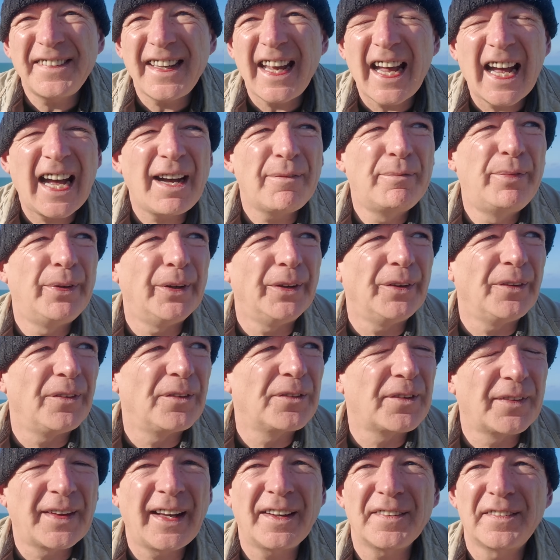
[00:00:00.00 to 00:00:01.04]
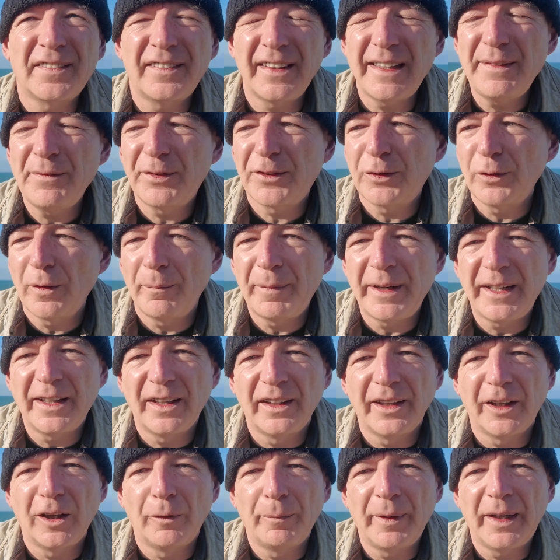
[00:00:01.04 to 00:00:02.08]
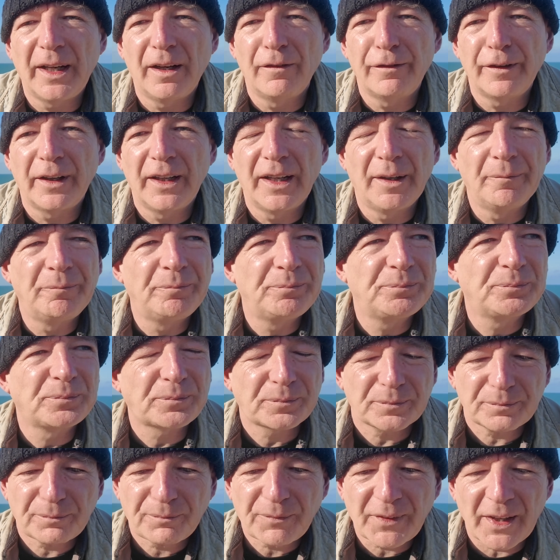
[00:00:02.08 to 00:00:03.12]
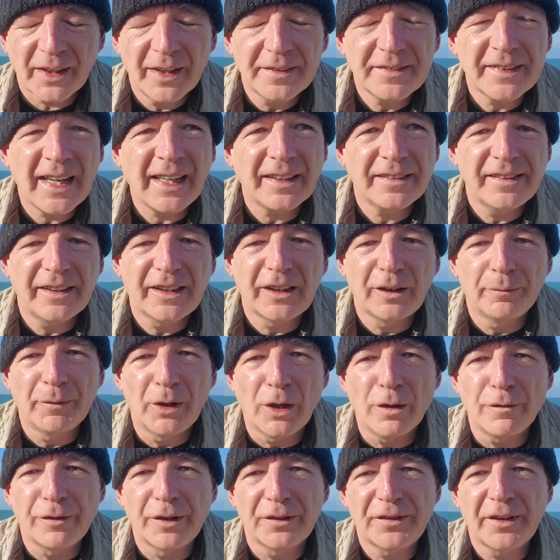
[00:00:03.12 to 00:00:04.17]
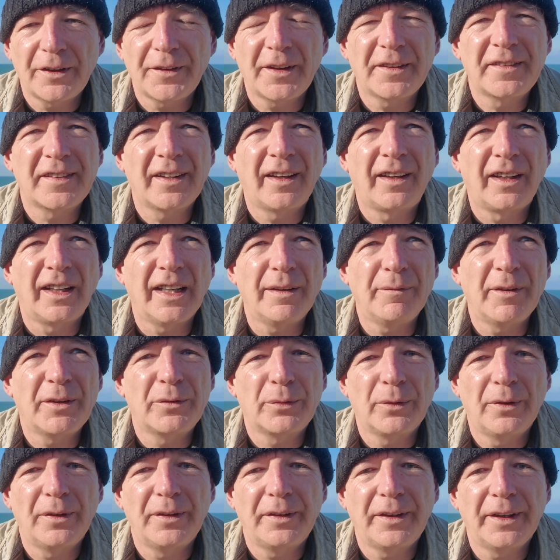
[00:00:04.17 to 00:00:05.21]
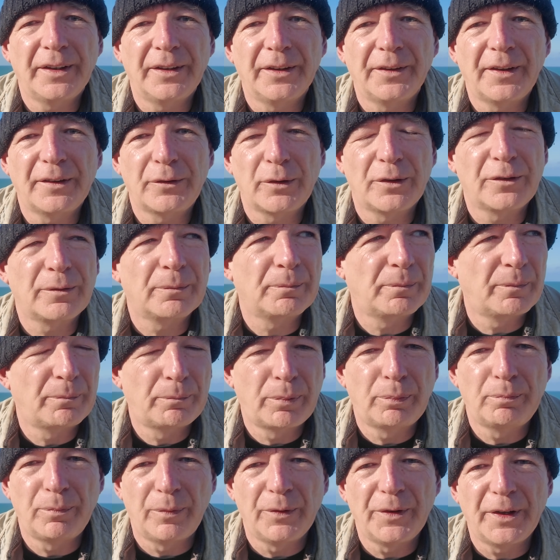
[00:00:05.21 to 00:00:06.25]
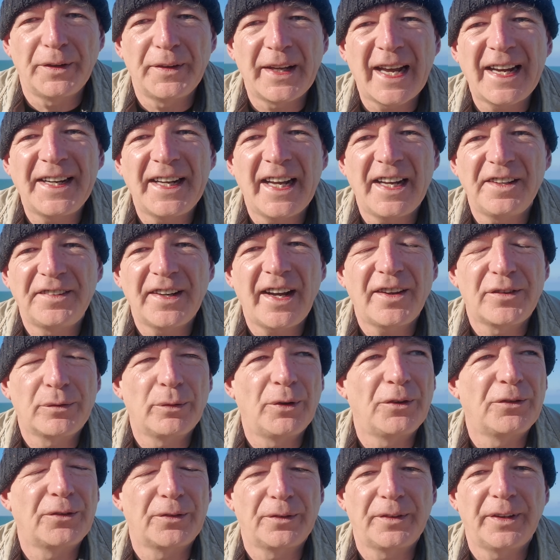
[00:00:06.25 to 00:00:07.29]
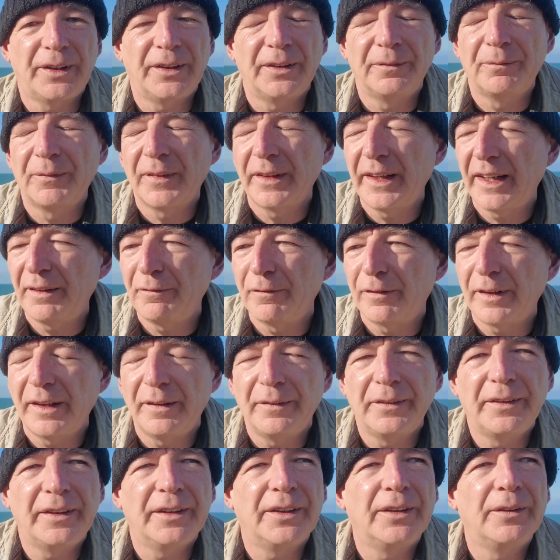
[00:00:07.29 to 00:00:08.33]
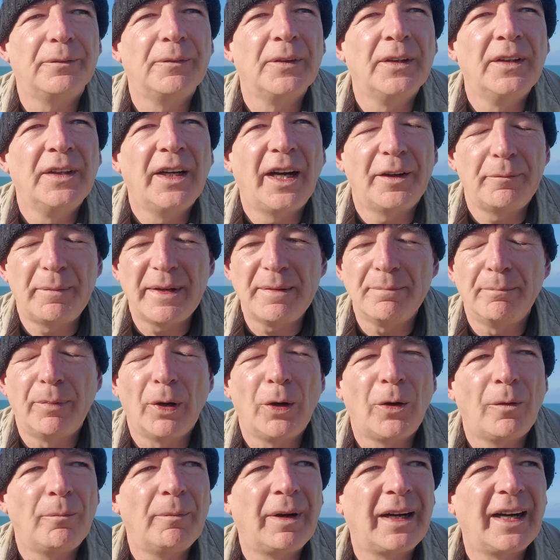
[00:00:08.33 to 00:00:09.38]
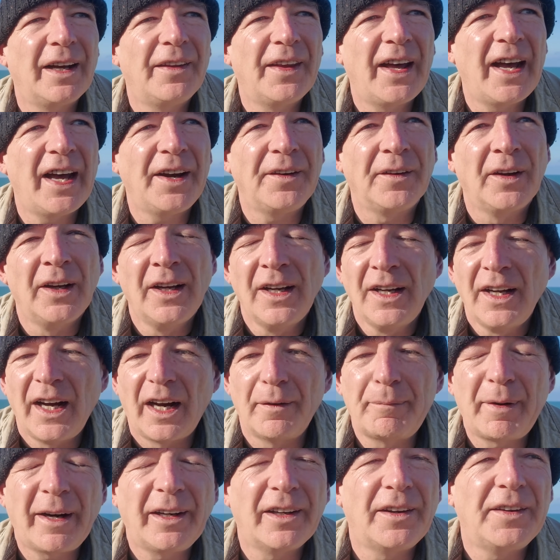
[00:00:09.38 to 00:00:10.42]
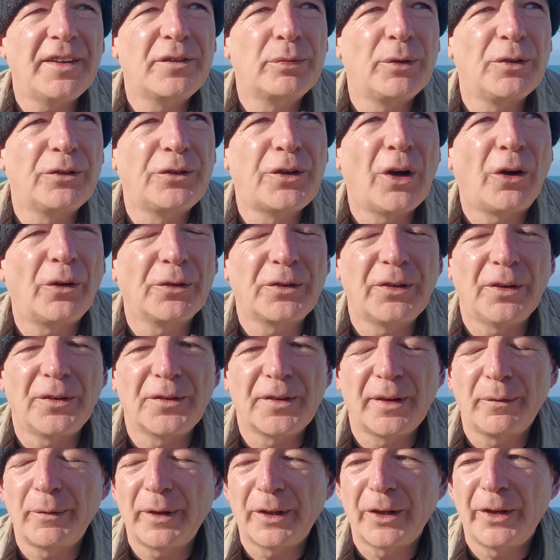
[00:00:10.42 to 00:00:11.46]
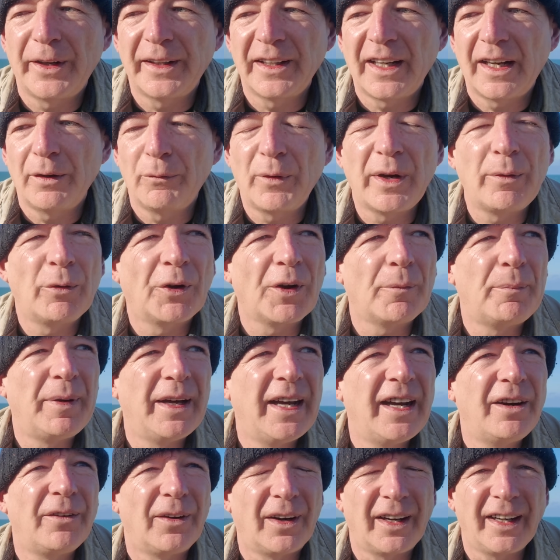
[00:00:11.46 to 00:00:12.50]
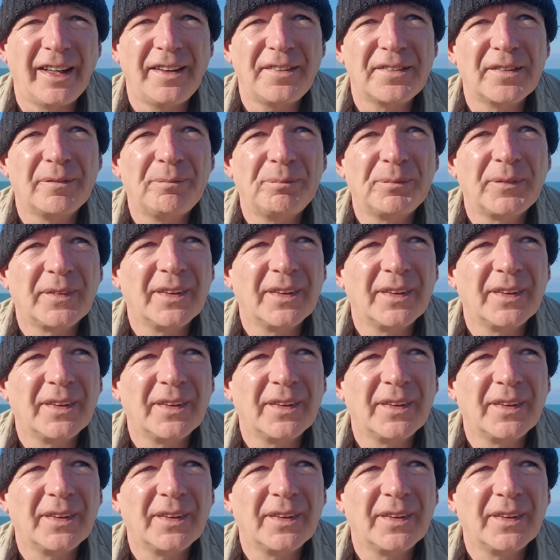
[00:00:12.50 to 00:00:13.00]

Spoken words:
it happens, that seems to have been a little bit of a tactical move, because at the time this was the NHS was had been born by then, and apparently this was doctors. They were going like, we want a pay rise.